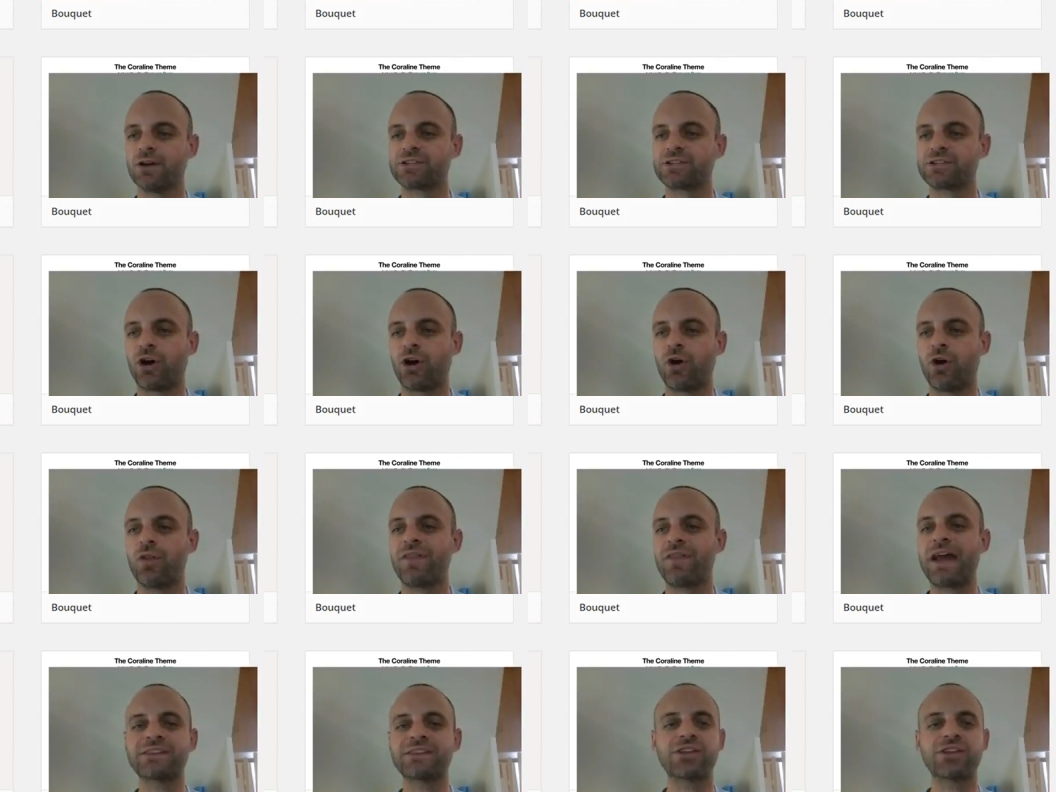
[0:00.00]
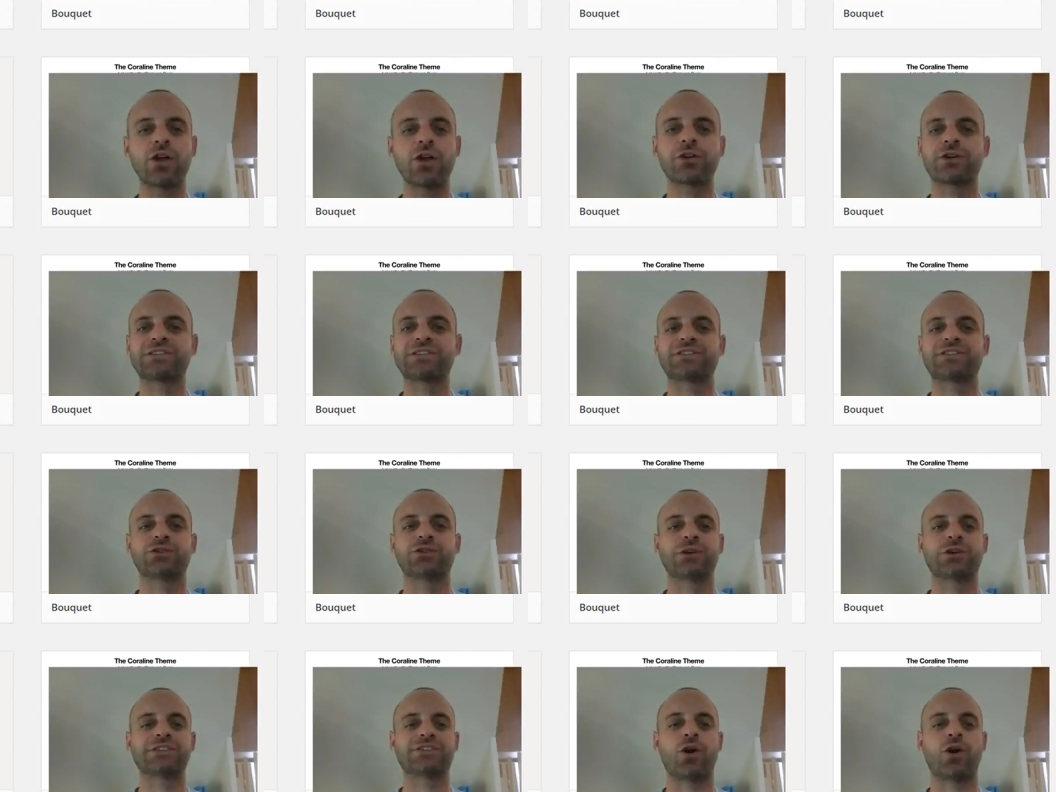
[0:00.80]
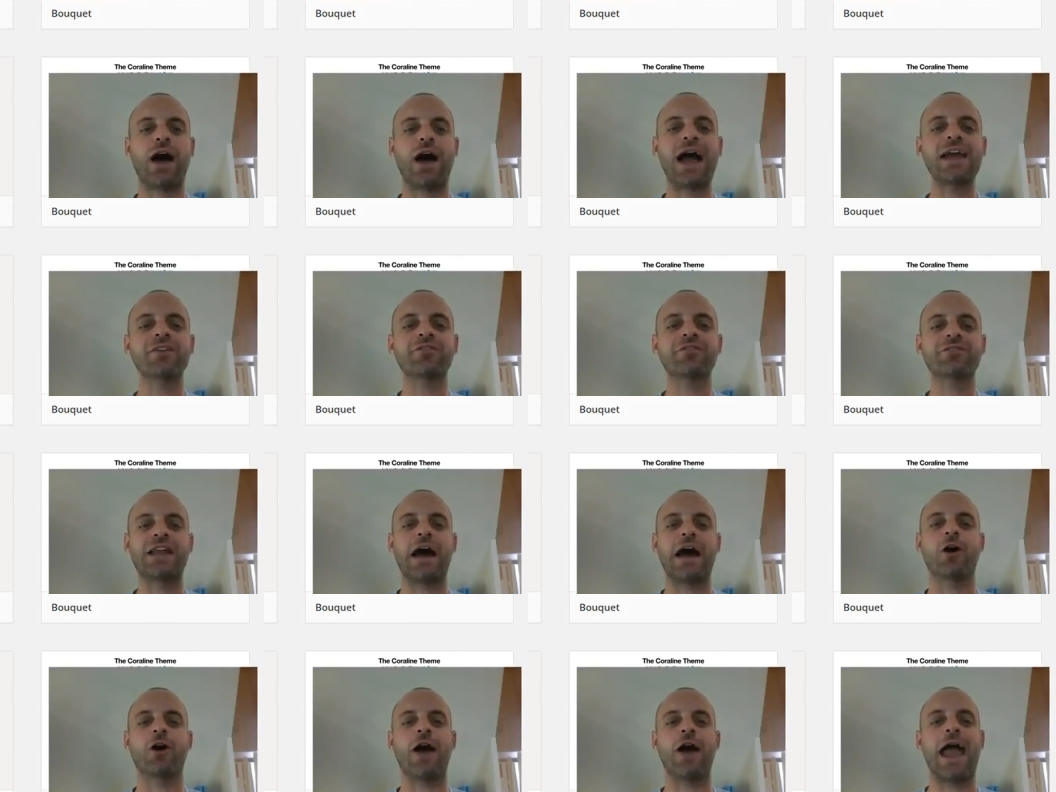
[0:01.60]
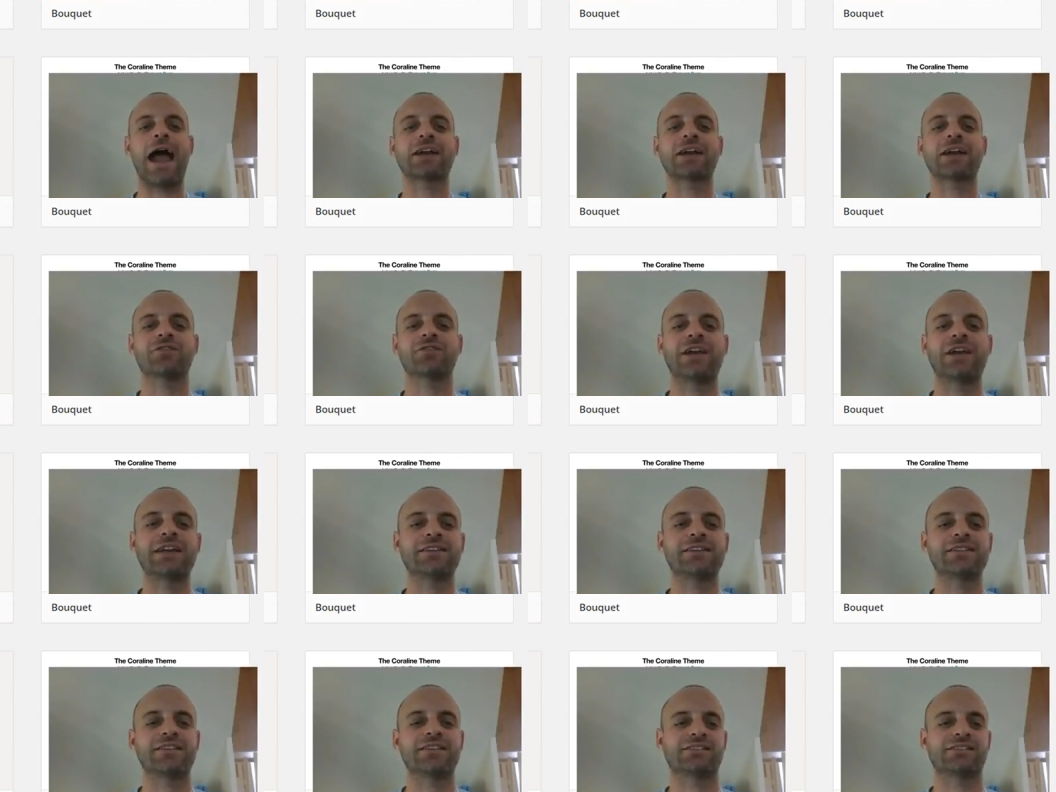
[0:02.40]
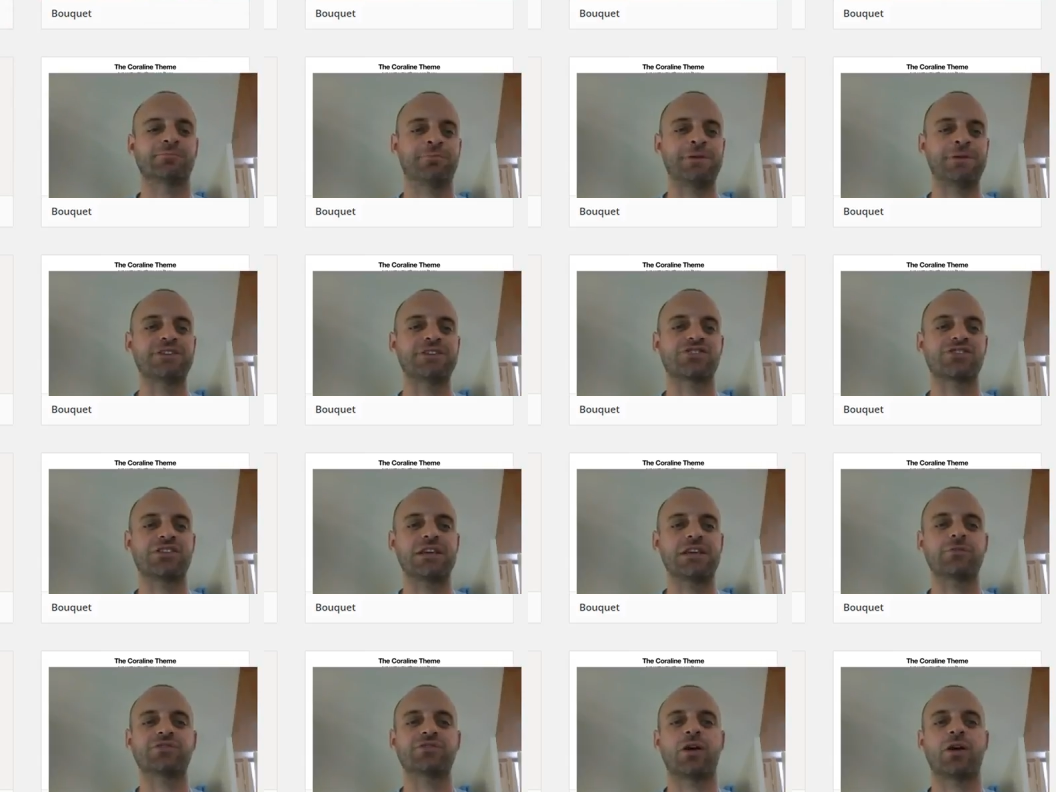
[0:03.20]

So that's all there is to it. So I have now activated this beach theme.